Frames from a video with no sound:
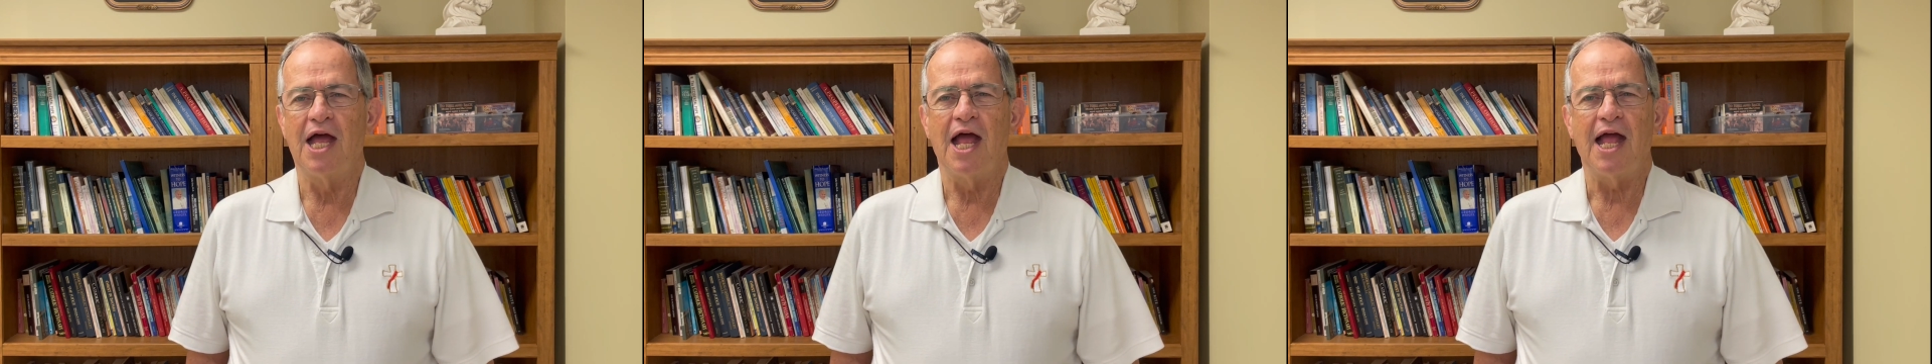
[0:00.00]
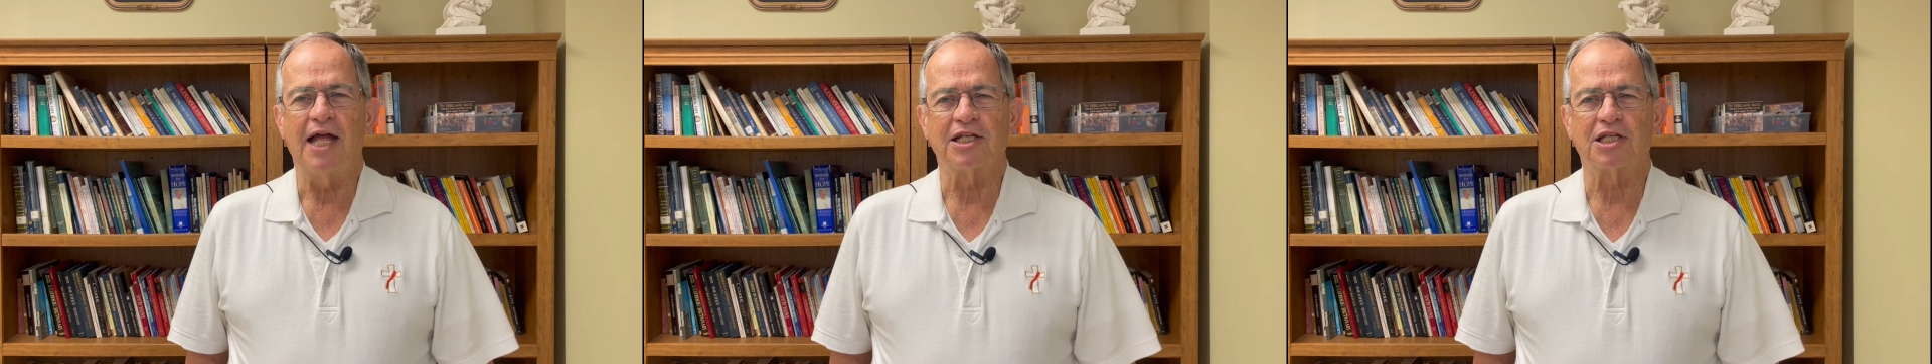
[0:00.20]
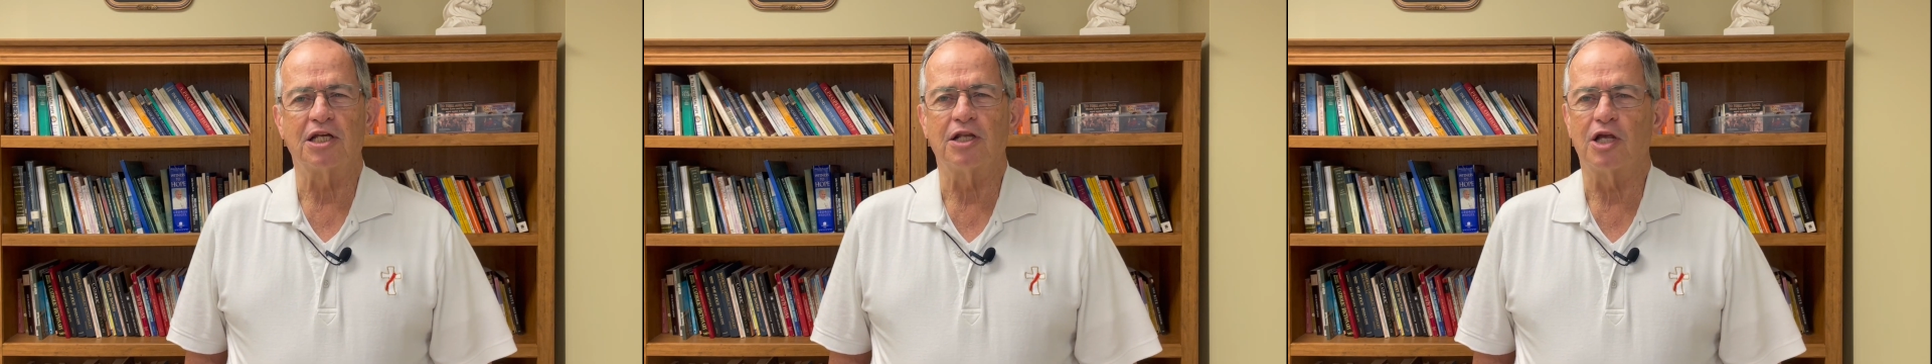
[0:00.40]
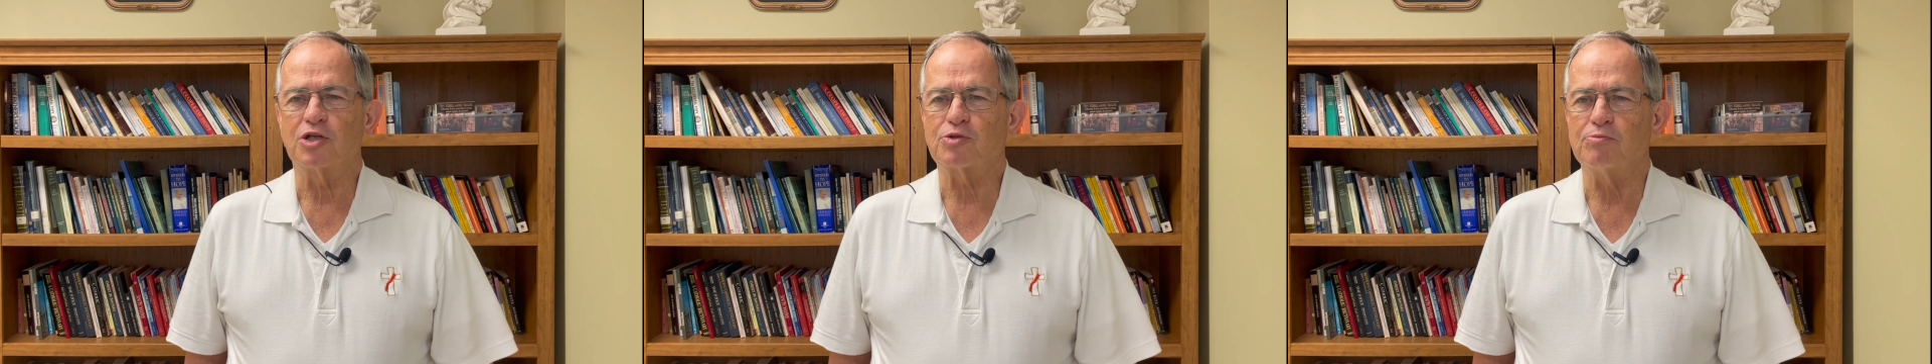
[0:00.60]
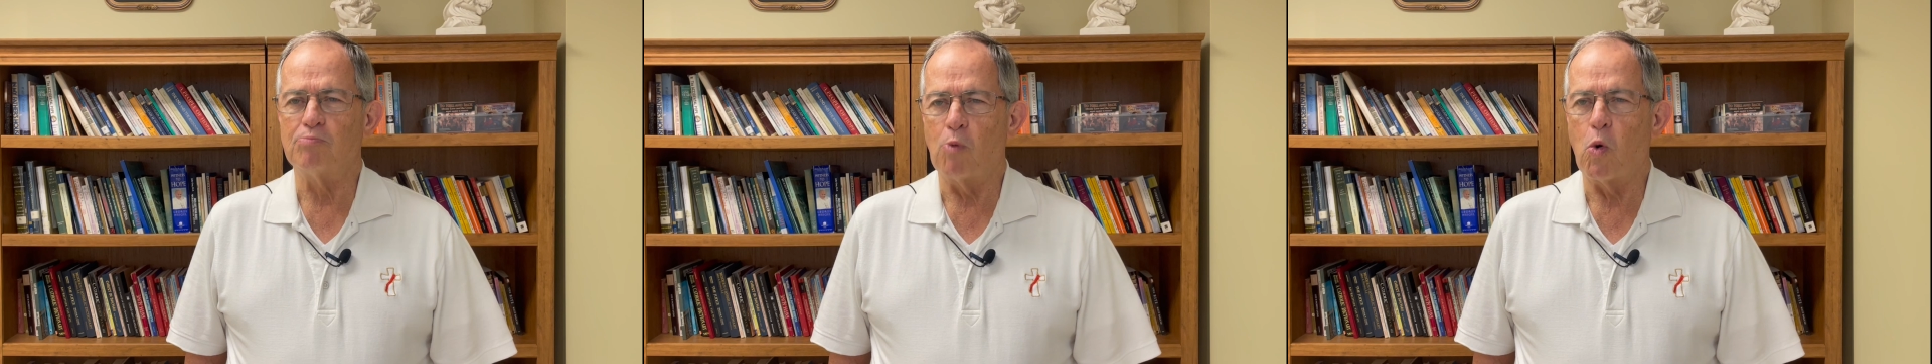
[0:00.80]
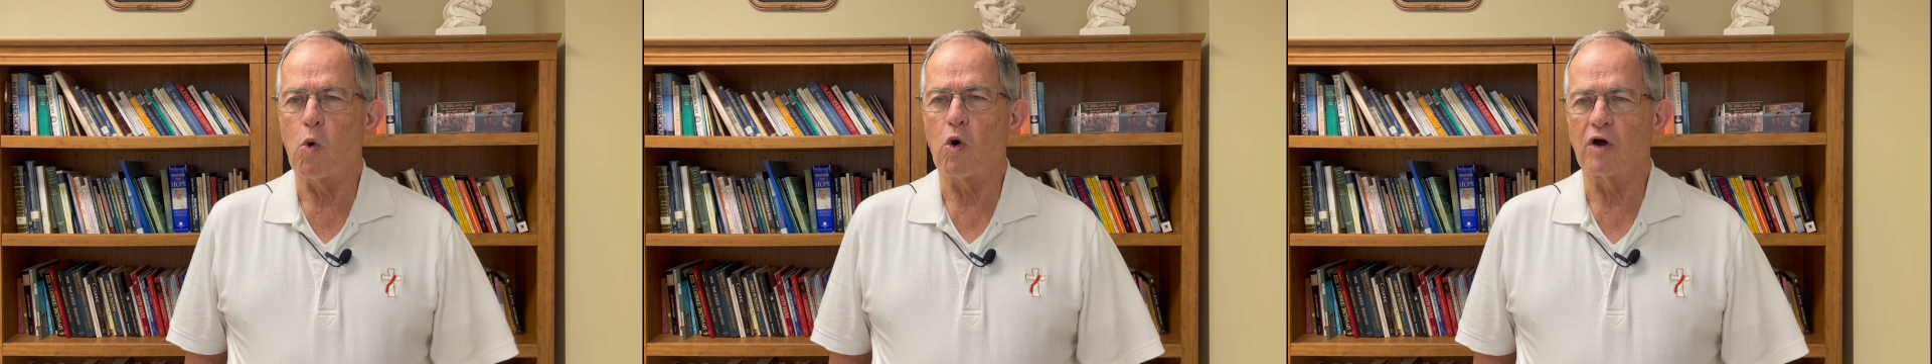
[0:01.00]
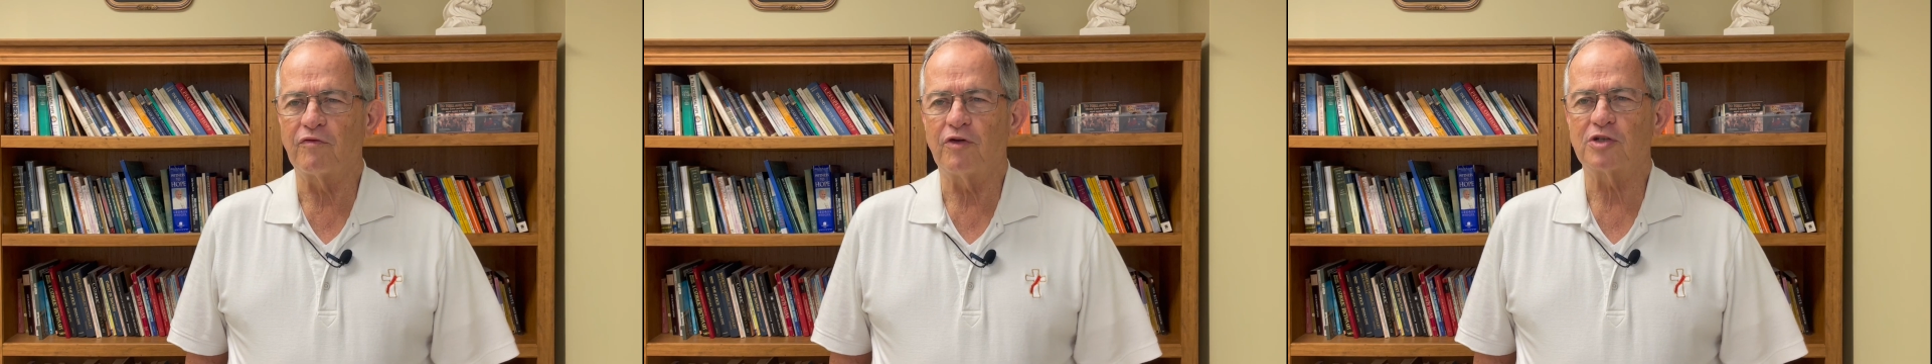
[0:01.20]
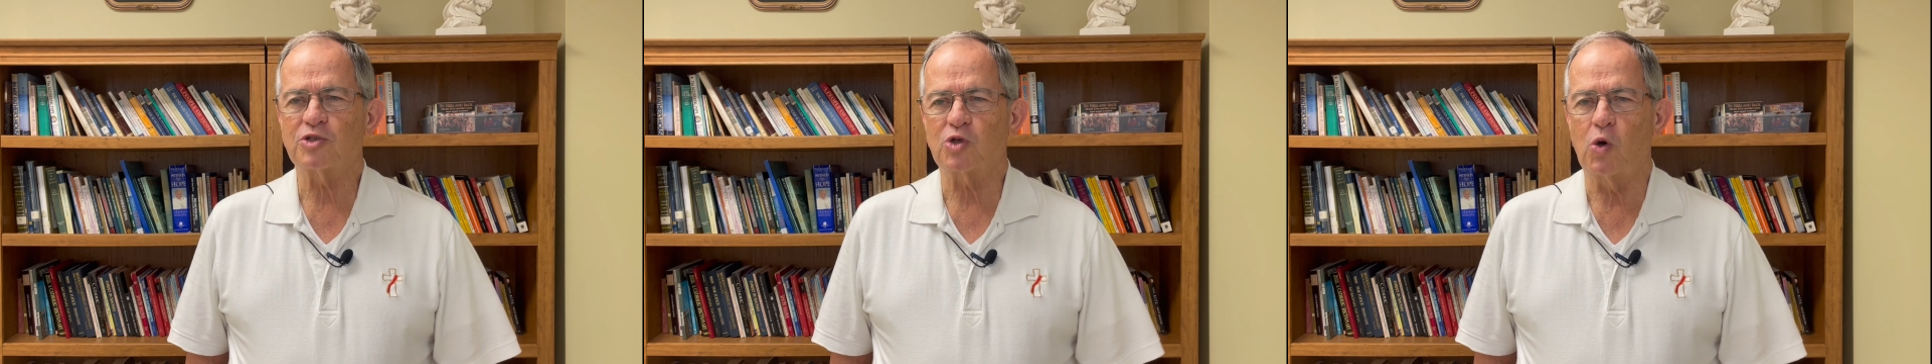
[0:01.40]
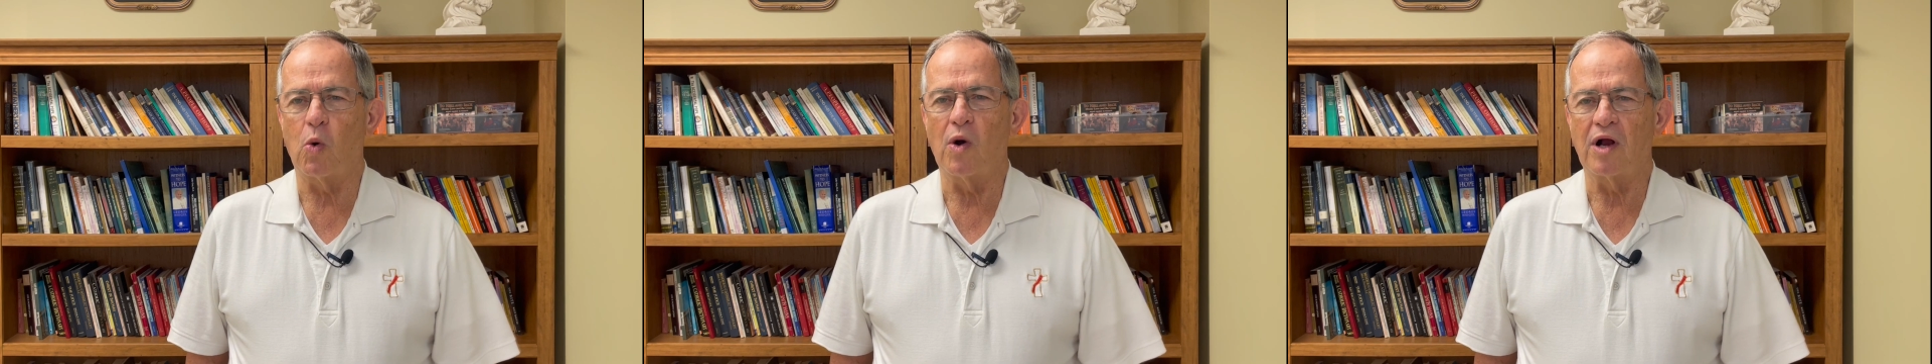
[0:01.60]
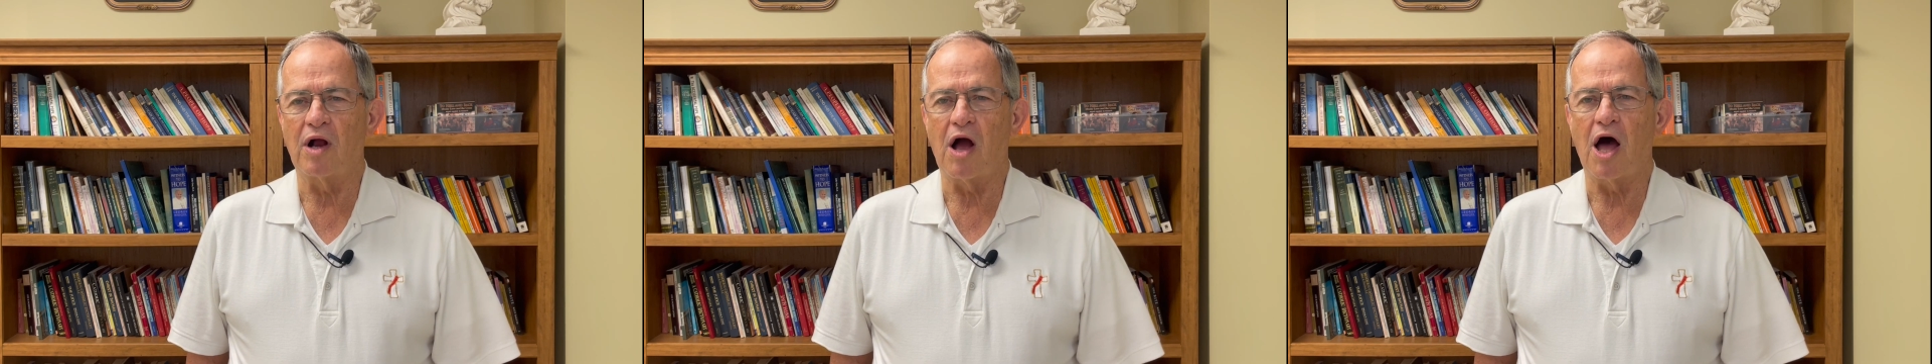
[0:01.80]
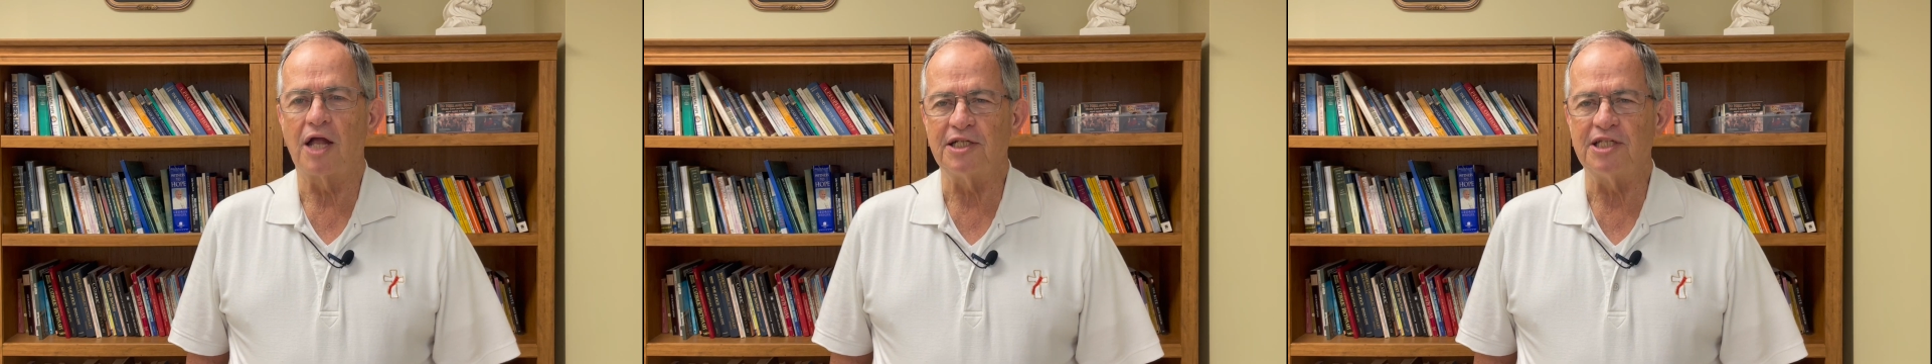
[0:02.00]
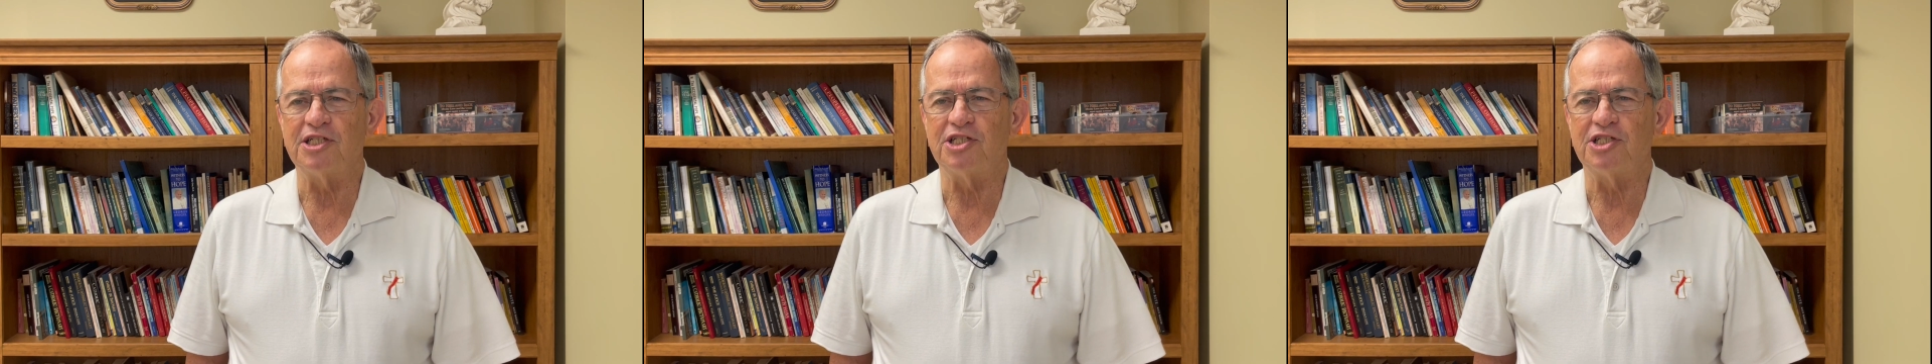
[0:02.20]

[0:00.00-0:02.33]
and tell us more of what's going on in